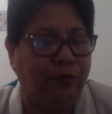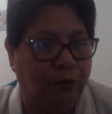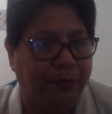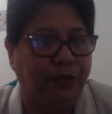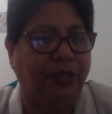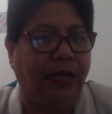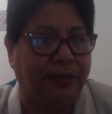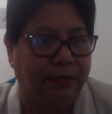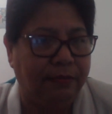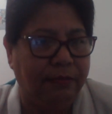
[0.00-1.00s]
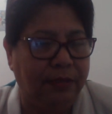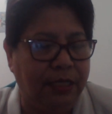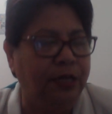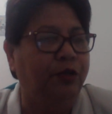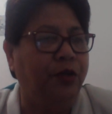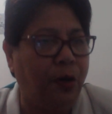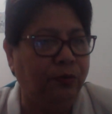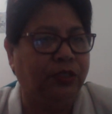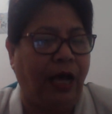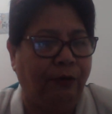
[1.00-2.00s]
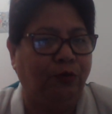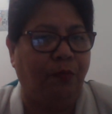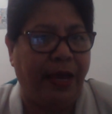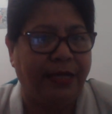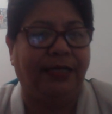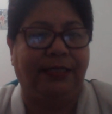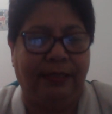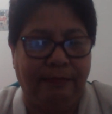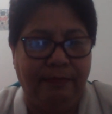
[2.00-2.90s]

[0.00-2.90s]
to put that. He knows how to make it.